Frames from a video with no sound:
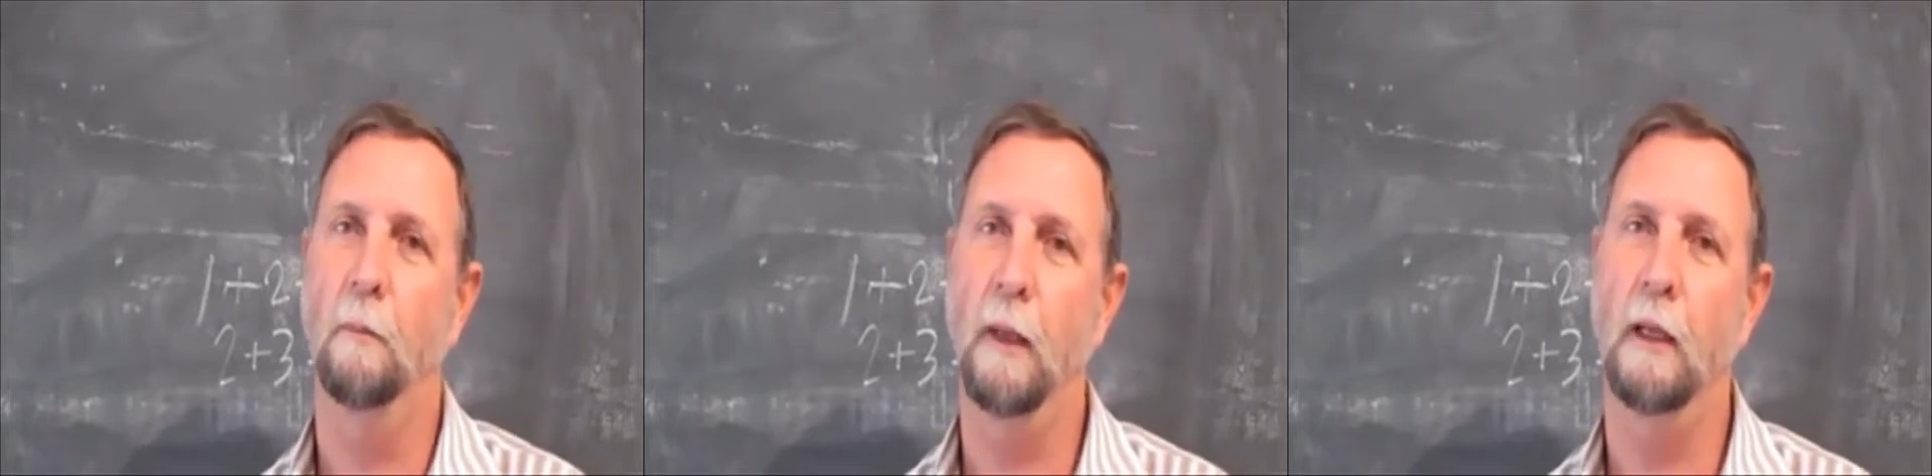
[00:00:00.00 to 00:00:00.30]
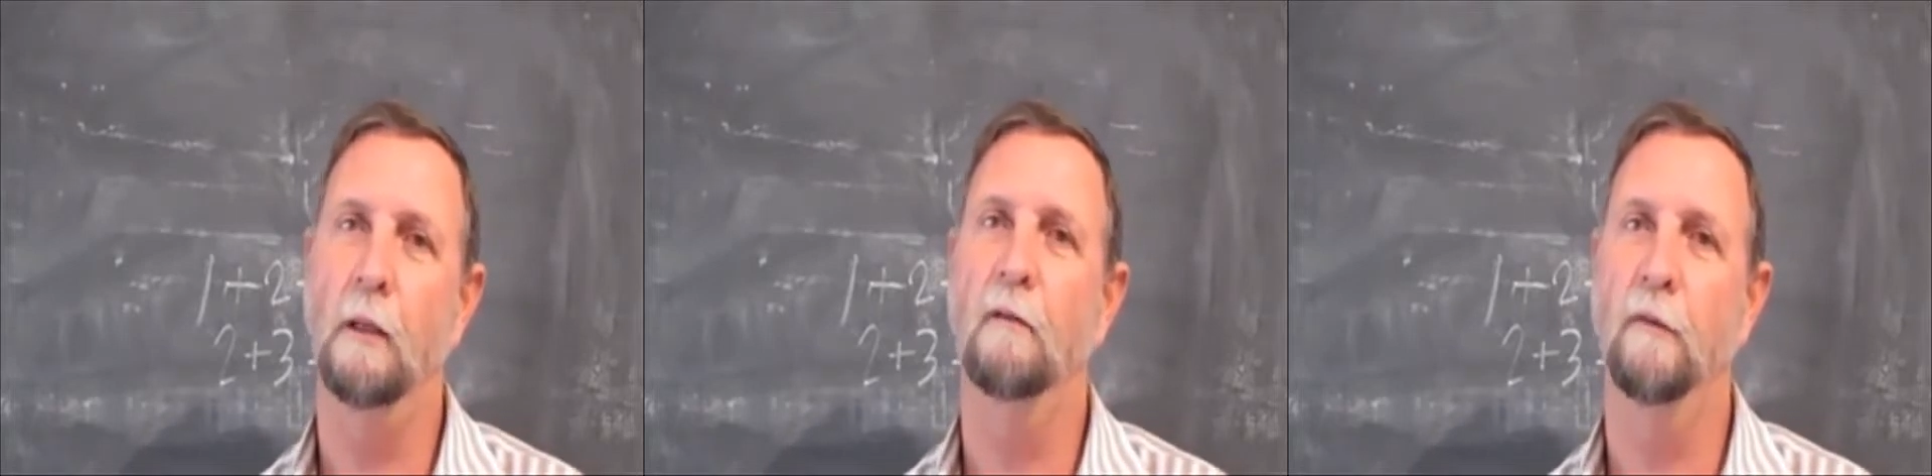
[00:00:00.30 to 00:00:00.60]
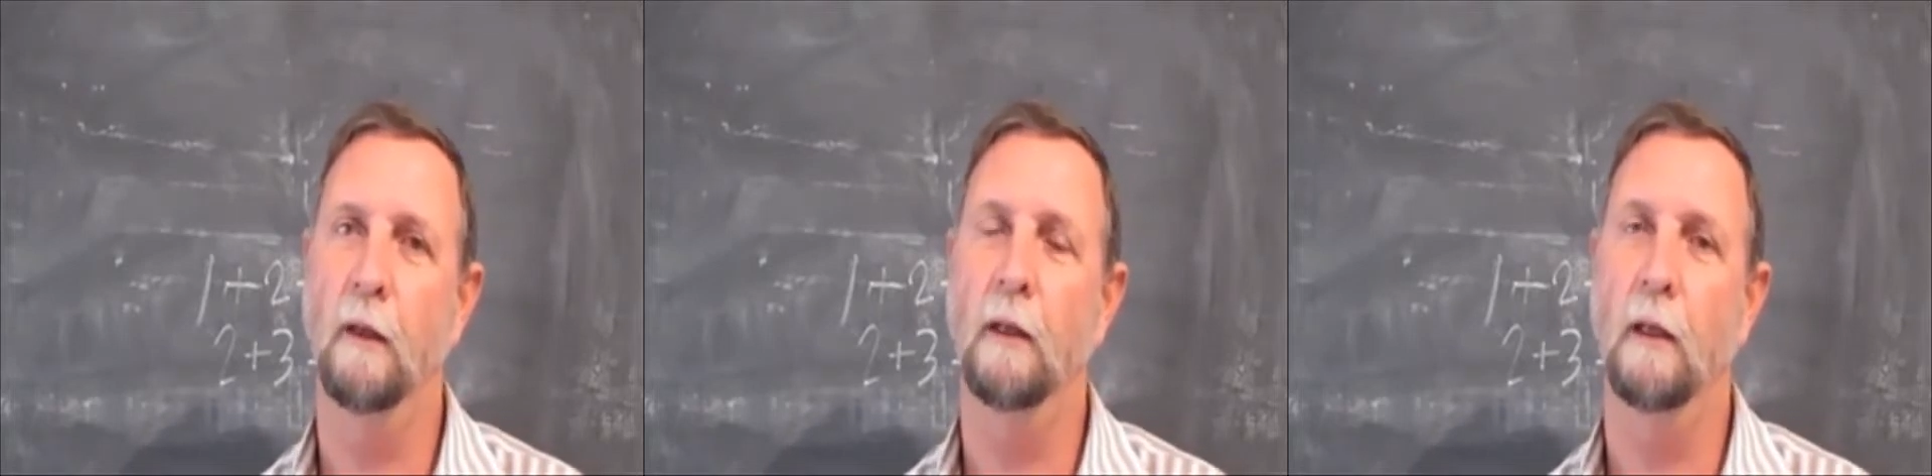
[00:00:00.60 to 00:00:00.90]
your
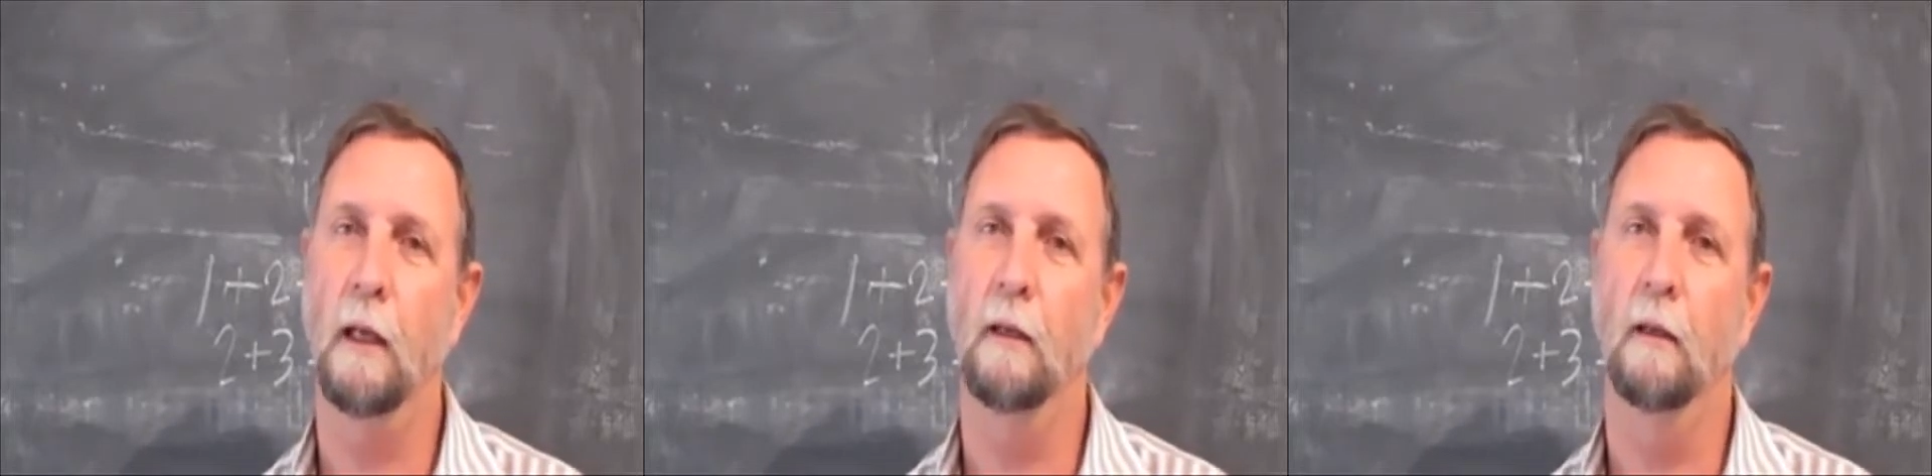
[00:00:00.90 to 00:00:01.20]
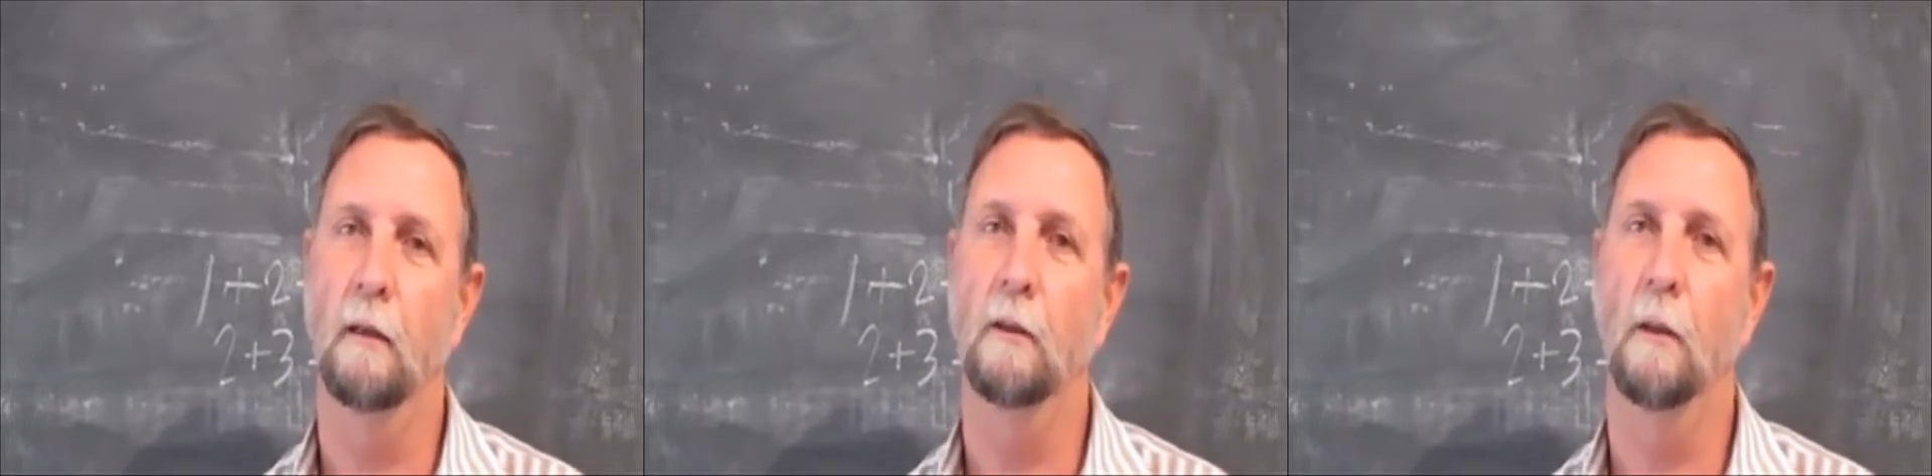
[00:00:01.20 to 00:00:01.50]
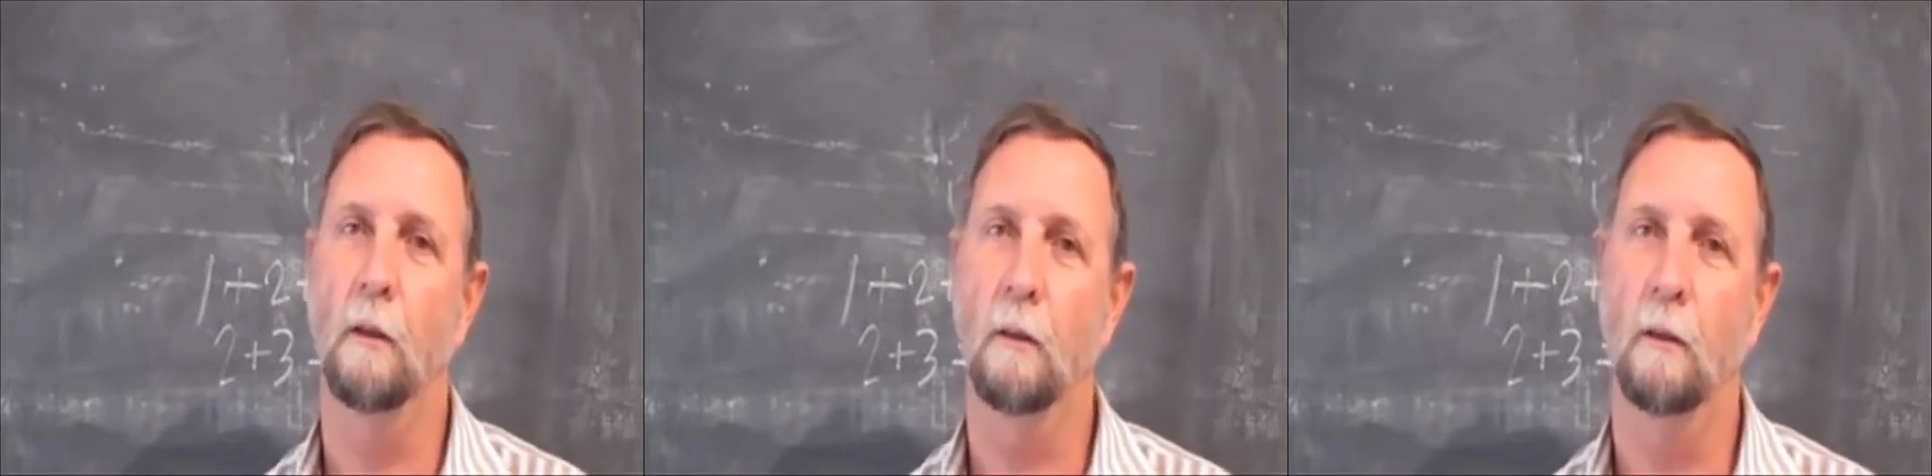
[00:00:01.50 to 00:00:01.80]
parents, think again,
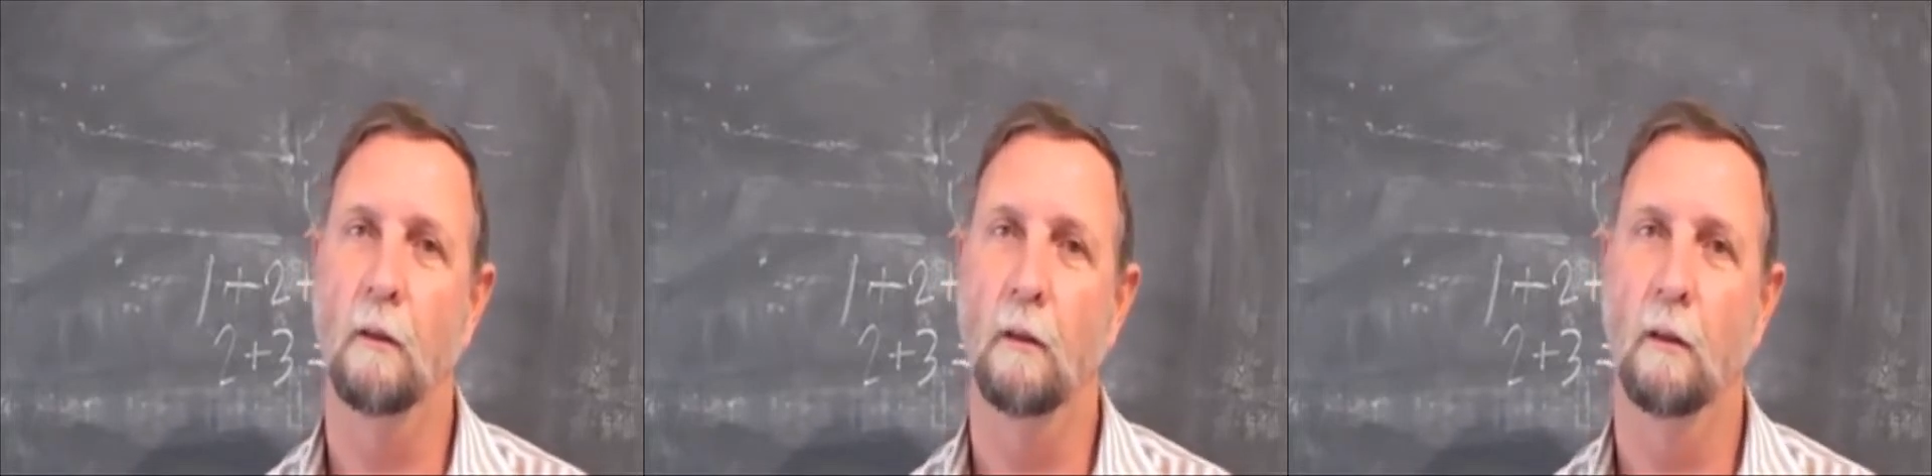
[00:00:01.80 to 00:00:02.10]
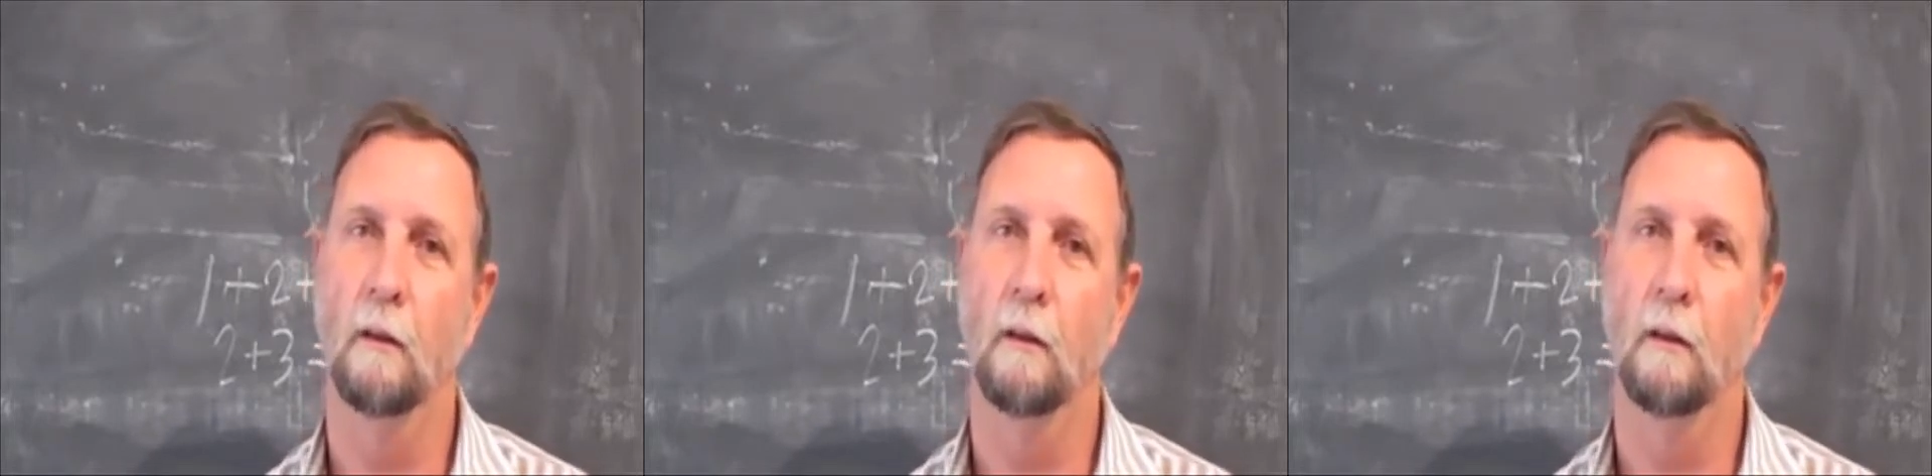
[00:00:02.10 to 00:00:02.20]
you're wrong.